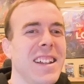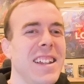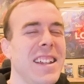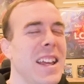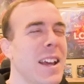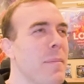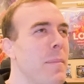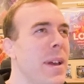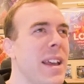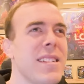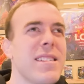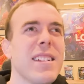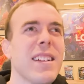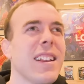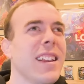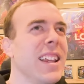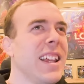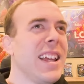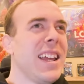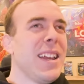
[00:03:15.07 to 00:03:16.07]
Yeah,
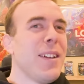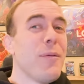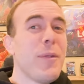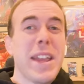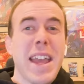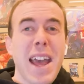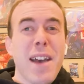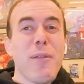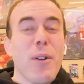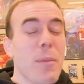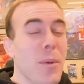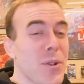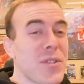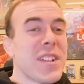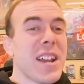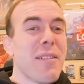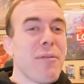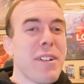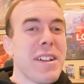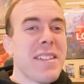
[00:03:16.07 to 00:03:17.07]
basically, we have almost
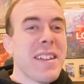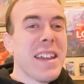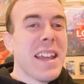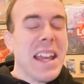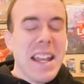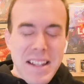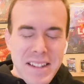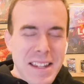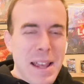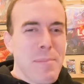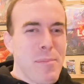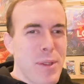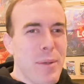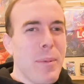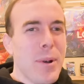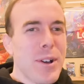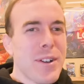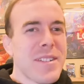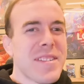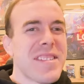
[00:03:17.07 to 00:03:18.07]
everything except the
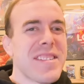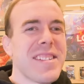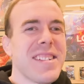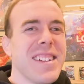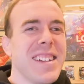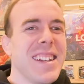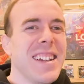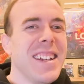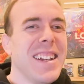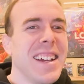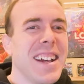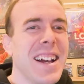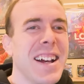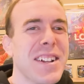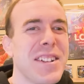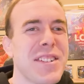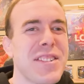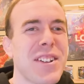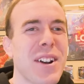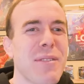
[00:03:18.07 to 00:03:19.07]
books uh,
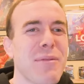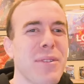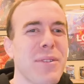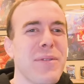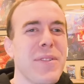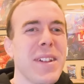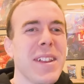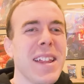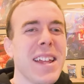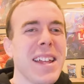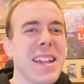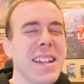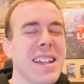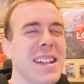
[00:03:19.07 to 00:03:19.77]
to start fulfilling.